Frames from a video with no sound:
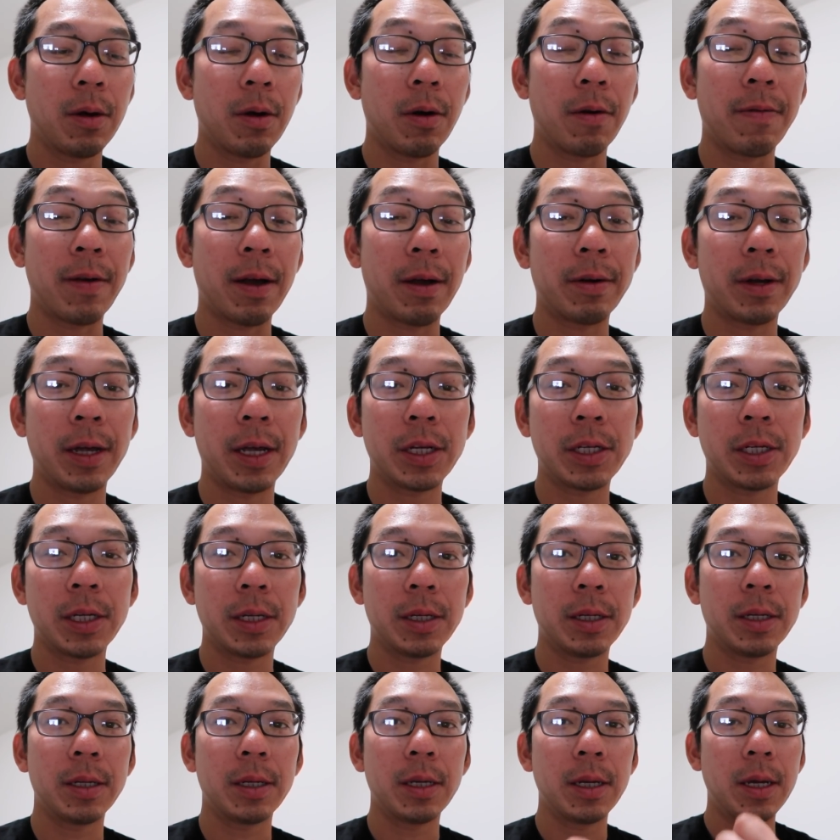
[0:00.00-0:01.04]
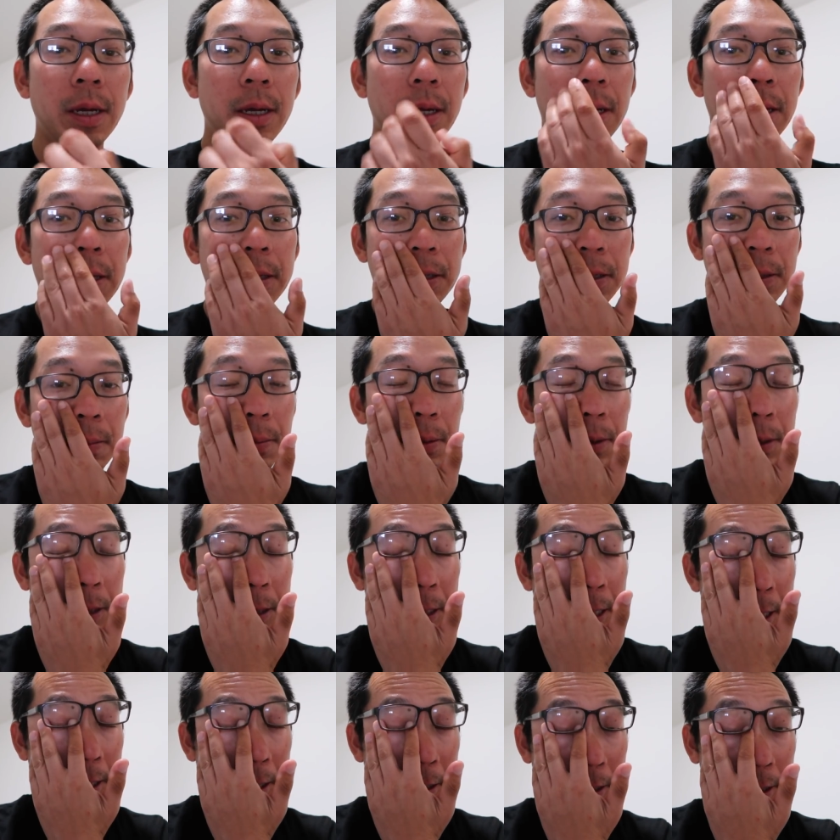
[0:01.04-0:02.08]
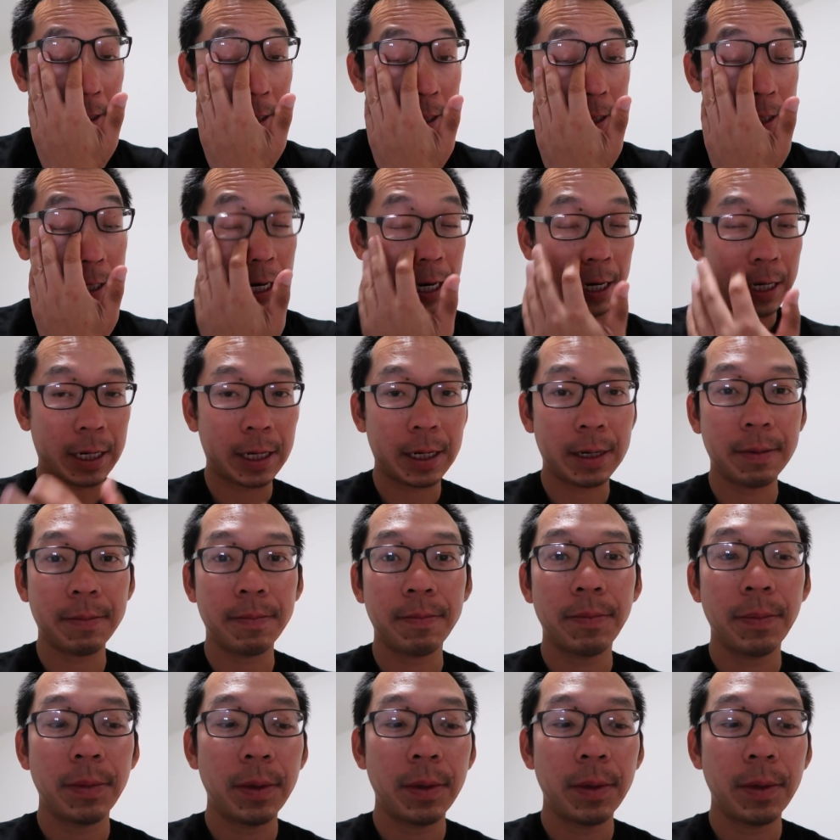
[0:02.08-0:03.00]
or Foundation to present the check.